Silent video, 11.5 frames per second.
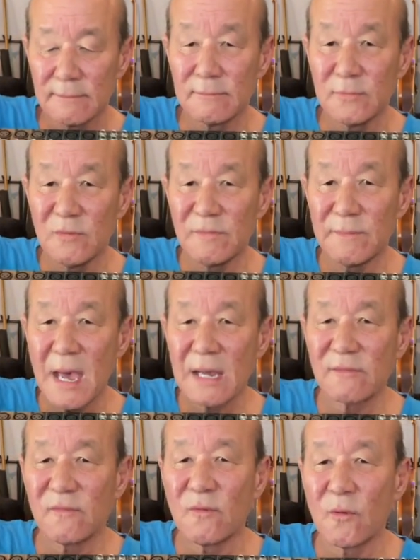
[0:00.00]
move it back
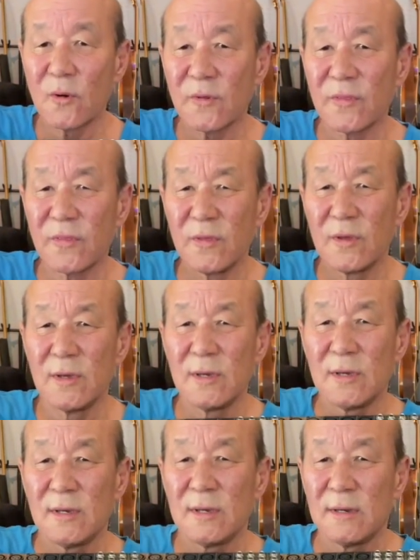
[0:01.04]
and forth,
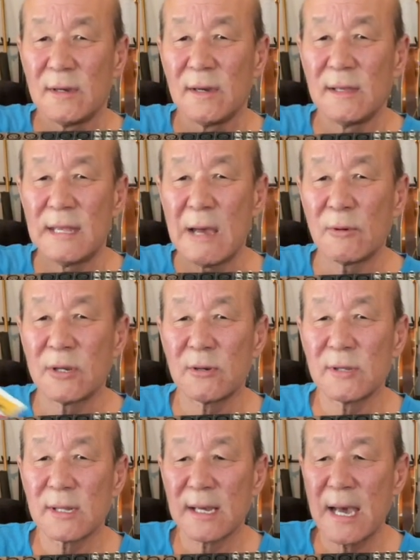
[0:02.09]
and that
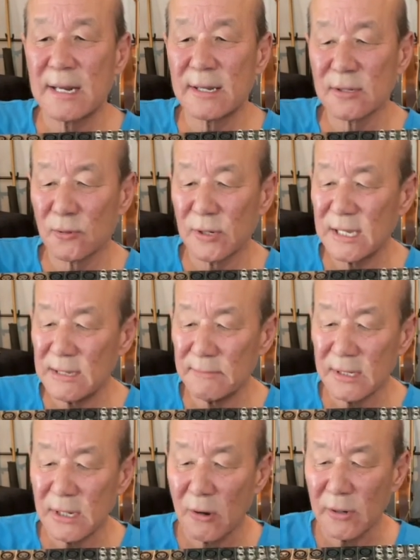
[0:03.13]
would kind of sort of keep
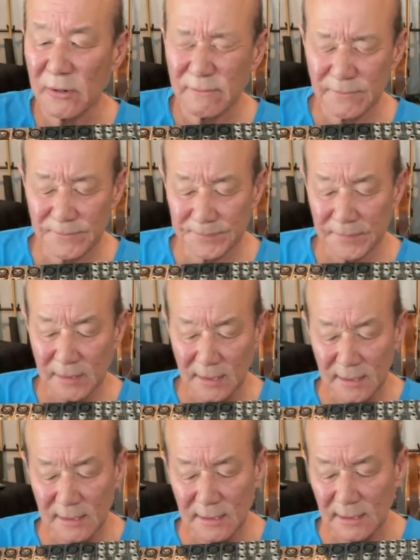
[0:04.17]
me going.
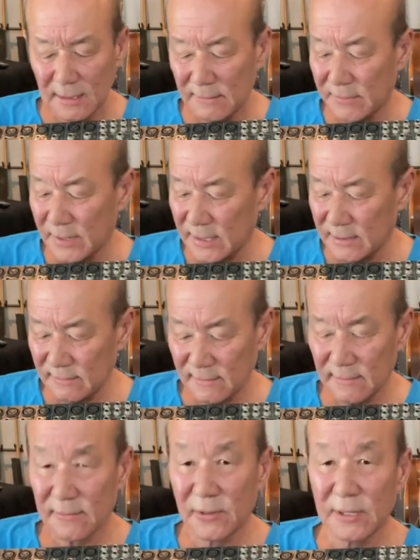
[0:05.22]
But
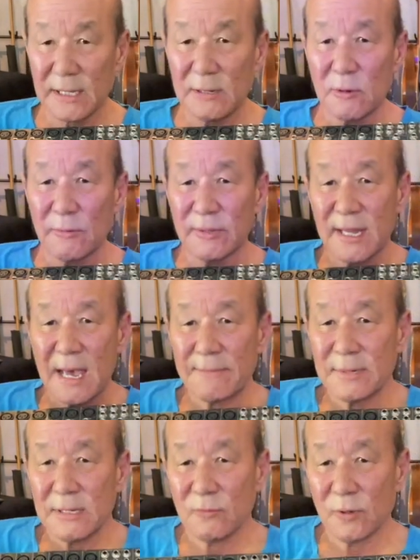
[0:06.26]
really what was
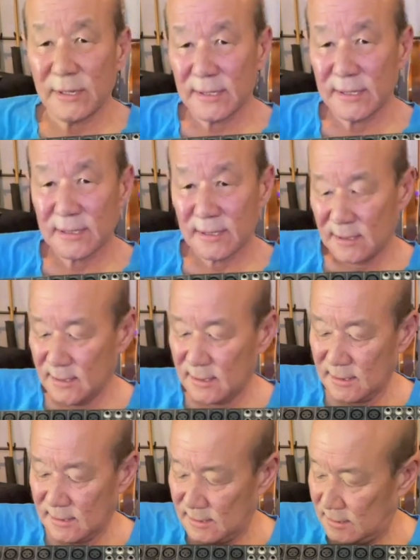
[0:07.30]
happening was
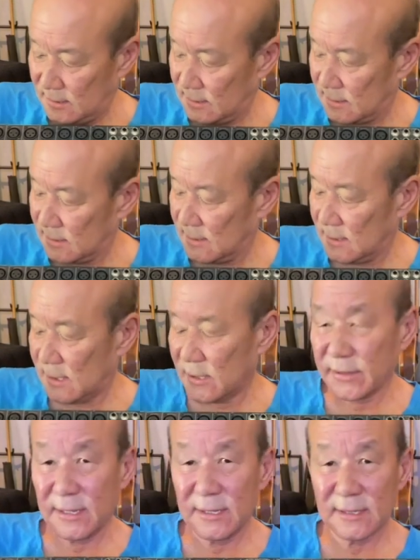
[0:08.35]
all
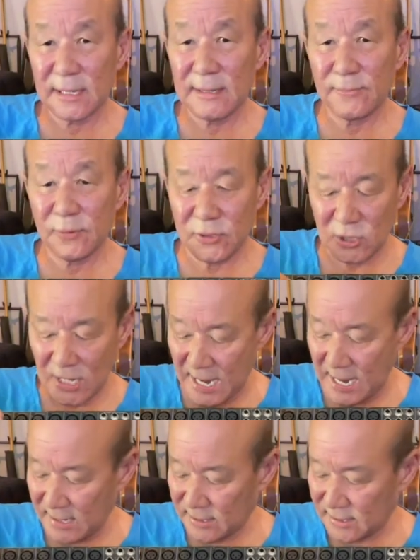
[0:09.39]
these input
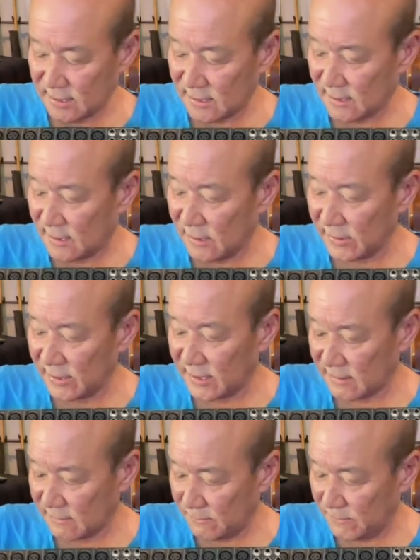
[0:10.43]
jacks, all
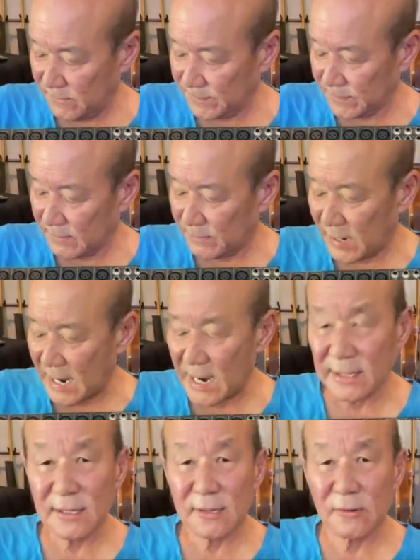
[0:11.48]
these
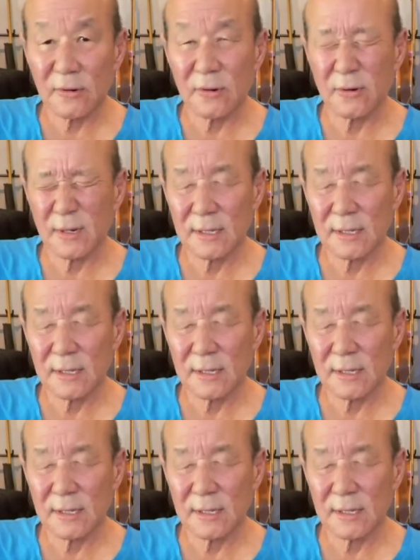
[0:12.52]
pots or